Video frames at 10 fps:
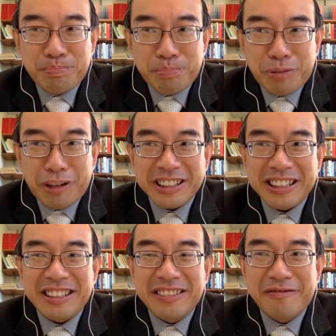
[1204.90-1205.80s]

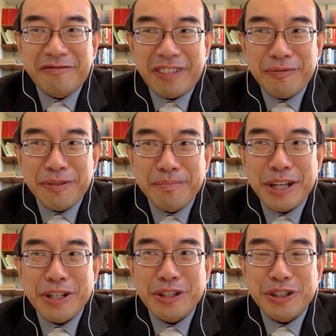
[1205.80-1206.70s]
Protestant
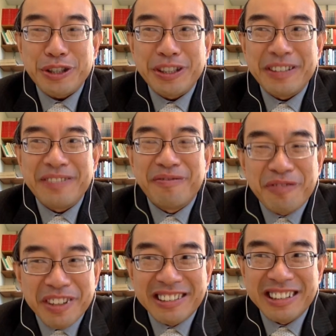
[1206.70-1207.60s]
Reformation
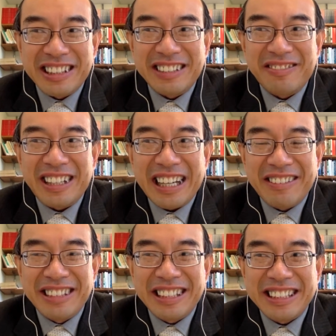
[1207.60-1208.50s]
filter where
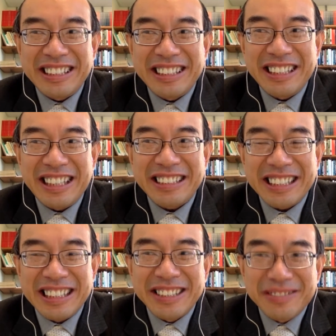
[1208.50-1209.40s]
everything is seen as
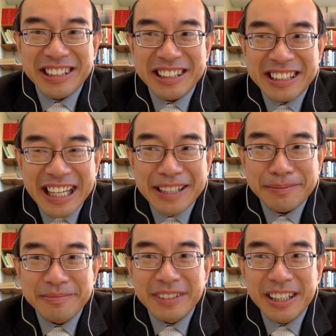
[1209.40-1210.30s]
us versus
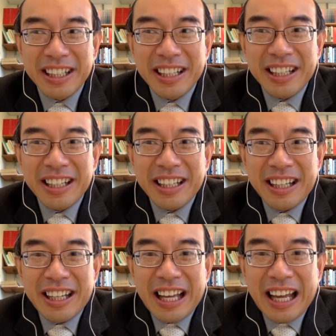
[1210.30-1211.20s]
them.
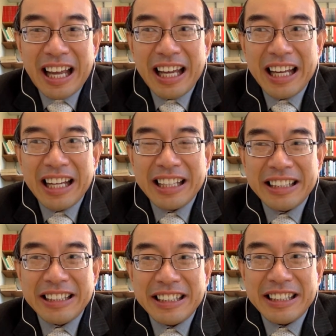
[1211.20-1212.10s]

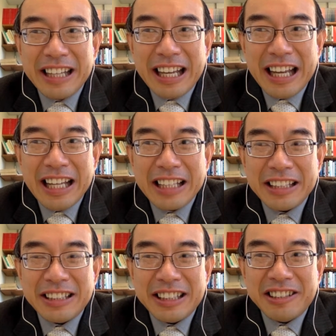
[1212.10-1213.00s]
And
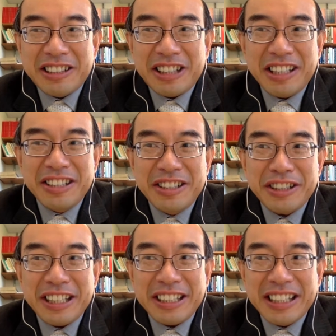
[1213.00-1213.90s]
the challenges,
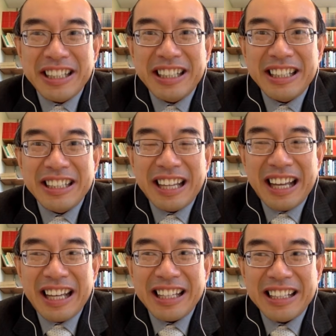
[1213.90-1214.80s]
I think, in
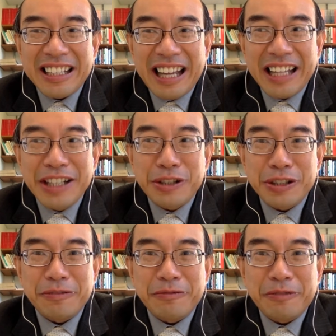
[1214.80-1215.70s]

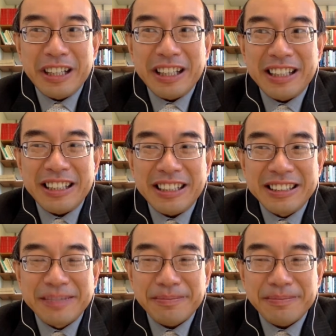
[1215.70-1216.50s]
Asia, where